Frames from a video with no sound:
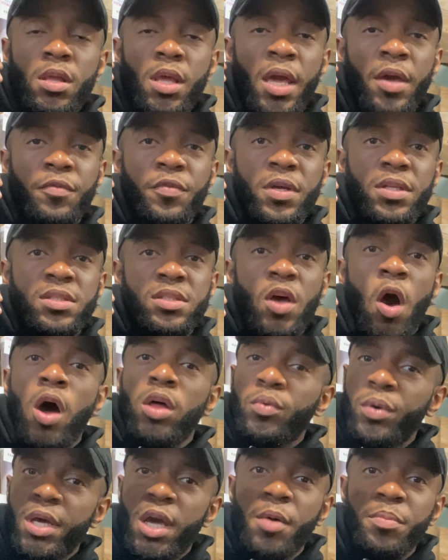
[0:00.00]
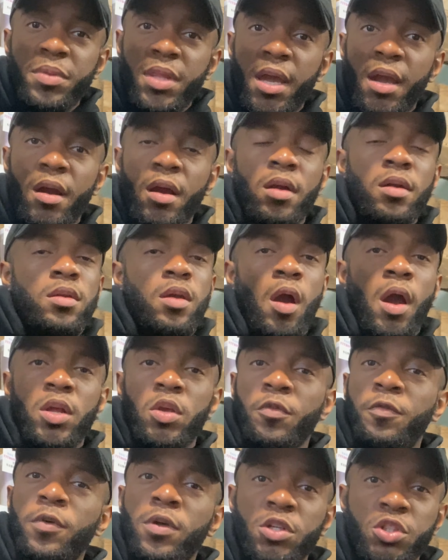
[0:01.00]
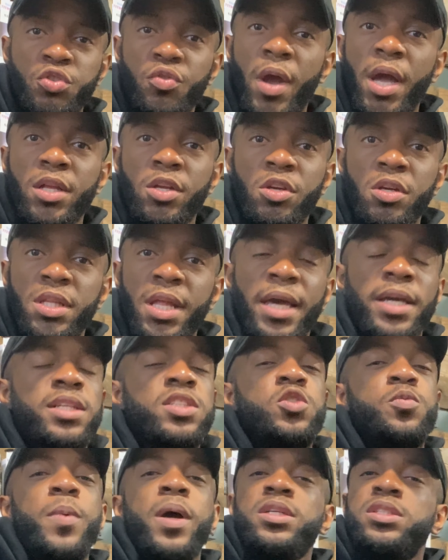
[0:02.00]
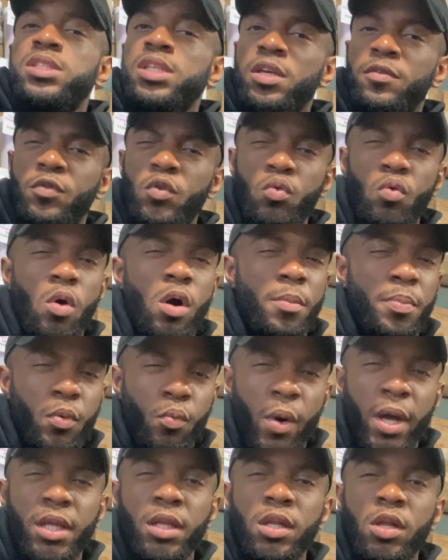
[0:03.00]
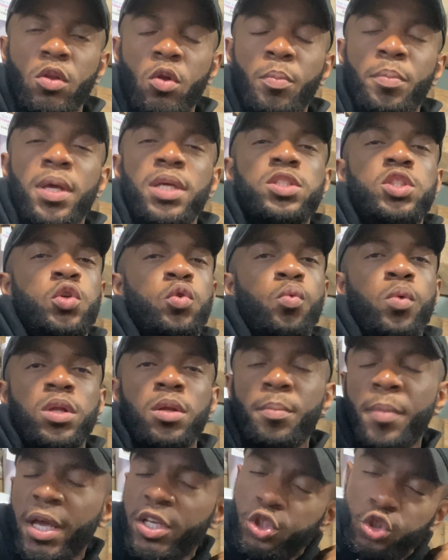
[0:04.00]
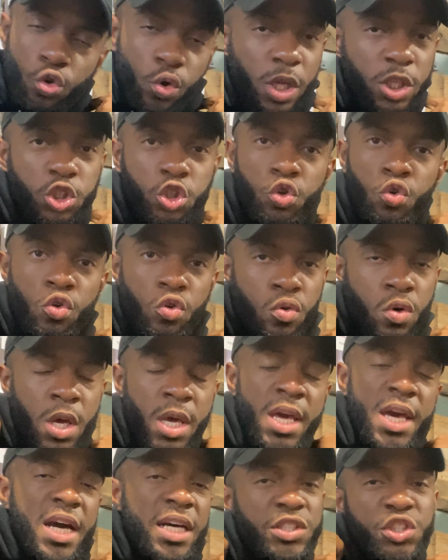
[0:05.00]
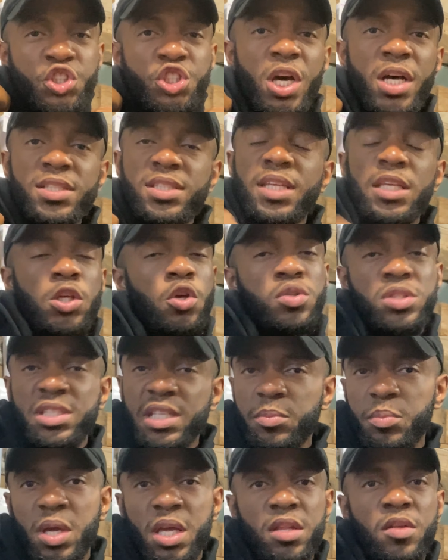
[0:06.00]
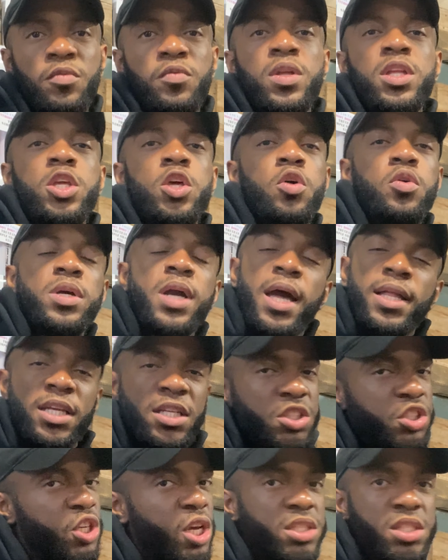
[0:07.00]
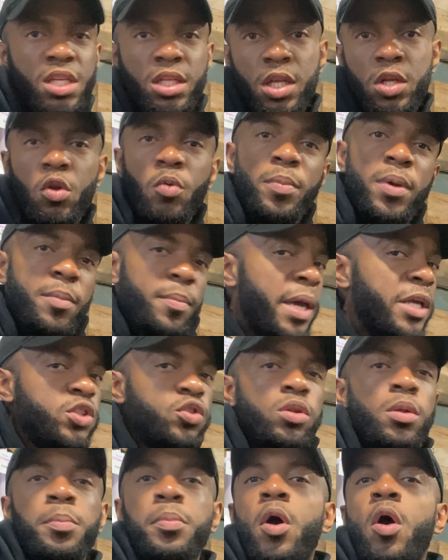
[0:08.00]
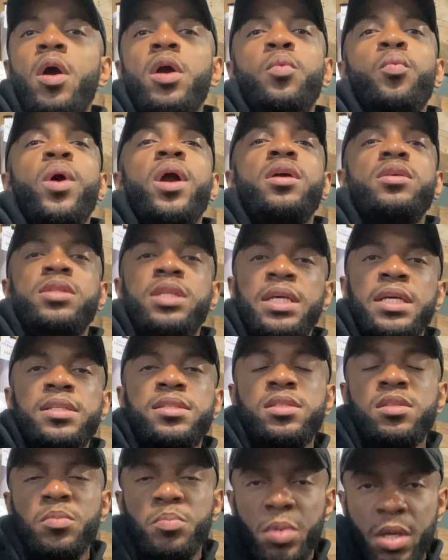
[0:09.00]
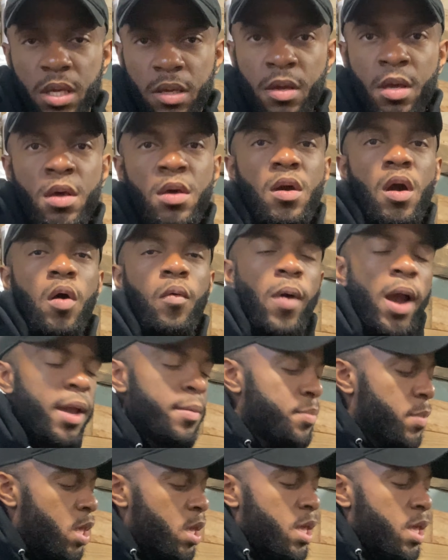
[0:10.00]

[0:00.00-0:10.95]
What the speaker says: if it's all the way up there, all right, you'll feel a strain on your neck, especially if you go up and wait a little bit. So you want to make sure that you'll adjust, and you'll see me in the video kind of adjust a little bit, make sure the bar is where it needs to be. All right.